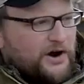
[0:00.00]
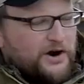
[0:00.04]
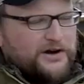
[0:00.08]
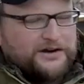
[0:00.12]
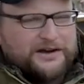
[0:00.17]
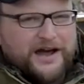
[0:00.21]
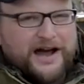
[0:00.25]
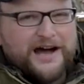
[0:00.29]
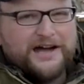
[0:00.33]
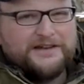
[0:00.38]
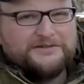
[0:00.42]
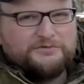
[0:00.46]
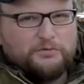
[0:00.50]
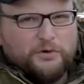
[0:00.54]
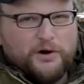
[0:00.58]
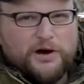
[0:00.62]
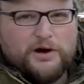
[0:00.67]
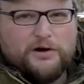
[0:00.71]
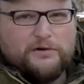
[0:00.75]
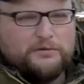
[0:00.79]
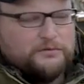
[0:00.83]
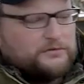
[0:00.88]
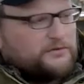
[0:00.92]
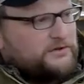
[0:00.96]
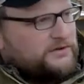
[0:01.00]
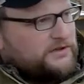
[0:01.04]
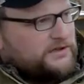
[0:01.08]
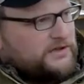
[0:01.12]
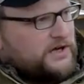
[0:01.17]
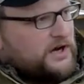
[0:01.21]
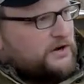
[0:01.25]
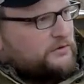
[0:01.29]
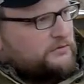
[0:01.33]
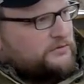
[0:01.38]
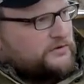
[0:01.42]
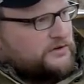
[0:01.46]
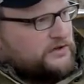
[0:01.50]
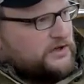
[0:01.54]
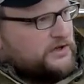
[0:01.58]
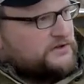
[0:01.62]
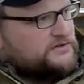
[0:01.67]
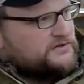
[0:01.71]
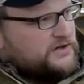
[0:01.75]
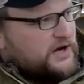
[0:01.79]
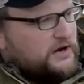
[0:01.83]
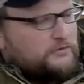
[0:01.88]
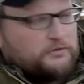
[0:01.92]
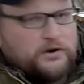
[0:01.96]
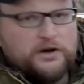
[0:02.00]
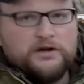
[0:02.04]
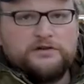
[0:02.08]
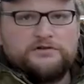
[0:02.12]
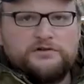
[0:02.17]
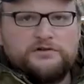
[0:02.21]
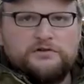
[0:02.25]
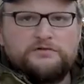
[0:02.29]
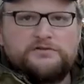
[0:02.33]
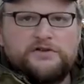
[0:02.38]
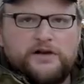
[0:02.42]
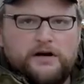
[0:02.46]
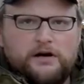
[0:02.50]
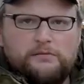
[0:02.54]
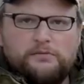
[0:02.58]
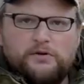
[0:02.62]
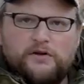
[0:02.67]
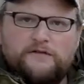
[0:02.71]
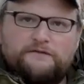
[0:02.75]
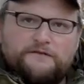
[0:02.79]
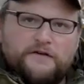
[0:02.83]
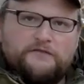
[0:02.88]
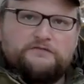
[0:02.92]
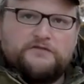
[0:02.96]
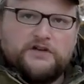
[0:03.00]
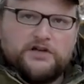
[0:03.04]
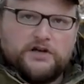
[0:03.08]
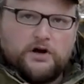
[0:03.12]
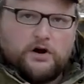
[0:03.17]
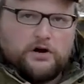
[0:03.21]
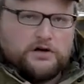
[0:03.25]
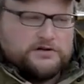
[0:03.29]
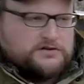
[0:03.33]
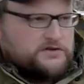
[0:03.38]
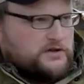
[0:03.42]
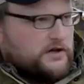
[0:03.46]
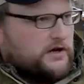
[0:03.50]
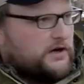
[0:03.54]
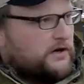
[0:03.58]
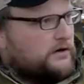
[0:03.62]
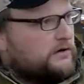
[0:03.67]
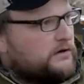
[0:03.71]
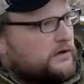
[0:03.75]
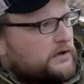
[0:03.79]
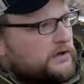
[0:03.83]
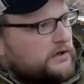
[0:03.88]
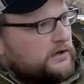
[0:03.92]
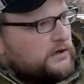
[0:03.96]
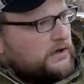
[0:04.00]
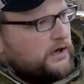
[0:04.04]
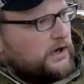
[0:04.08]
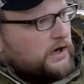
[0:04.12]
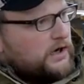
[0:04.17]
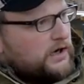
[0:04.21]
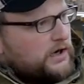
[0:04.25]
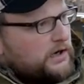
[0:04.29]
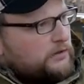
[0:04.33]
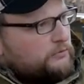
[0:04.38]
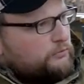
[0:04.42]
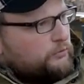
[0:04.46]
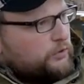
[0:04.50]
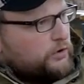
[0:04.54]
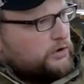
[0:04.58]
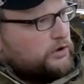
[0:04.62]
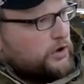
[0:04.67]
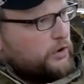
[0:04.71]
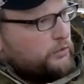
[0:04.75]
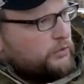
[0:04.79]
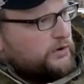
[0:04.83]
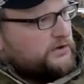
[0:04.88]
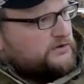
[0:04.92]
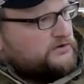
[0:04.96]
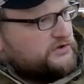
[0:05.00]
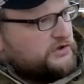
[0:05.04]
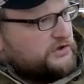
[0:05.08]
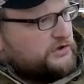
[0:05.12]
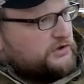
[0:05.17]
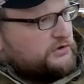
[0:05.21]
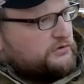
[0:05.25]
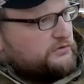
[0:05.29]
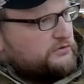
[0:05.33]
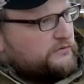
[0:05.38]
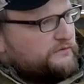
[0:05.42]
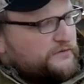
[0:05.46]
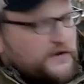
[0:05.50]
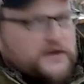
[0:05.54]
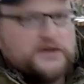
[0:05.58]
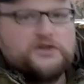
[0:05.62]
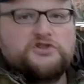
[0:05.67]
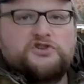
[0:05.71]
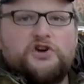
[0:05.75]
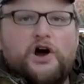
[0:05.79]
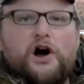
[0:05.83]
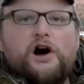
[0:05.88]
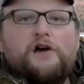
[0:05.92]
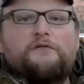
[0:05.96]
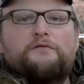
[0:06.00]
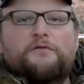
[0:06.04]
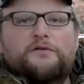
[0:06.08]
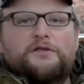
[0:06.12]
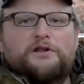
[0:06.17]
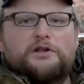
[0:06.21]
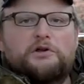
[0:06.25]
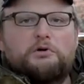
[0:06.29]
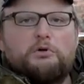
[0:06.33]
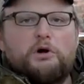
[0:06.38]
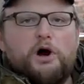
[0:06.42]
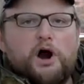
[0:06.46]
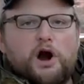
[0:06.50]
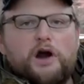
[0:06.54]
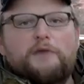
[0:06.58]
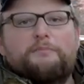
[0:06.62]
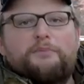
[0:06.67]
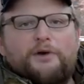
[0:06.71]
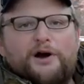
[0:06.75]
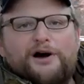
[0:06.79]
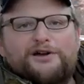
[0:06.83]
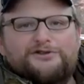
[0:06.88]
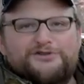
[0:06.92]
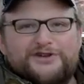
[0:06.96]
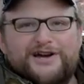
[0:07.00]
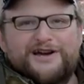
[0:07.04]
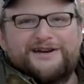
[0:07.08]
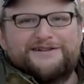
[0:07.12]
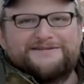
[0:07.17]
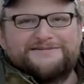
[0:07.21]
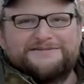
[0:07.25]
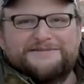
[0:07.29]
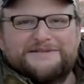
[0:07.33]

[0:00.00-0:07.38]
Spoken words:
right, guys, well, you know, the gun's not running too terrible at 50 yards there. We're going to finish off with a little art project.